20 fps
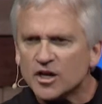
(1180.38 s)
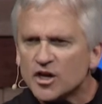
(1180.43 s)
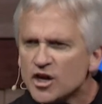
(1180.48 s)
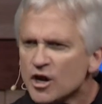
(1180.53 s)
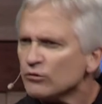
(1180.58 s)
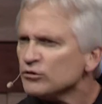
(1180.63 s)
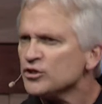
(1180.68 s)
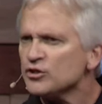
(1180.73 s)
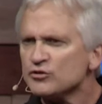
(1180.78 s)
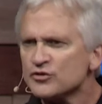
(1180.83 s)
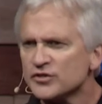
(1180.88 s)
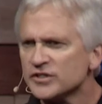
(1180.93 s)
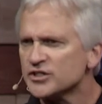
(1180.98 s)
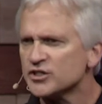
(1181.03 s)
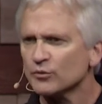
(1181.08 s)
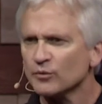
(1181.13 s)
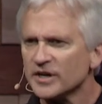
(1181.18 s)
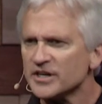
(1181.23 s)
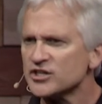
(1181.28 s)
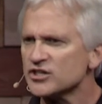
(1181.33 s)
No two
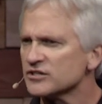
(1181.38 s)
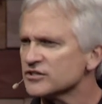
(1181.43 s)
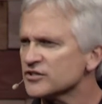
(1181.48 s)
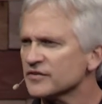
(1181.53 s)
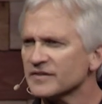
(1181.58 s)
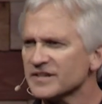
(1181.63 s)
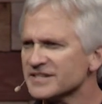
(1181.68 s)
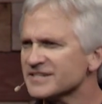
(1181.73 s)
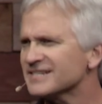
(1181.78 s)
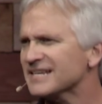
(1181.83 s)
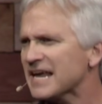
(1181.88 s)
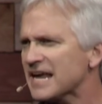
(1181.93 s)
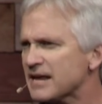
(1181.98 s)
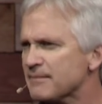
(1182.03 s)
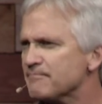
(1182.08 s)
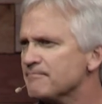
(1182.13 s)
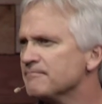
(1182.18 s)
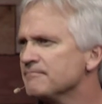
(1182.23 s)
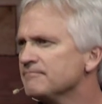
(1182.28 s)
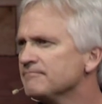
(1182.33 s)
situations are the
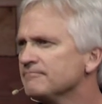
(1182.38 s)
same.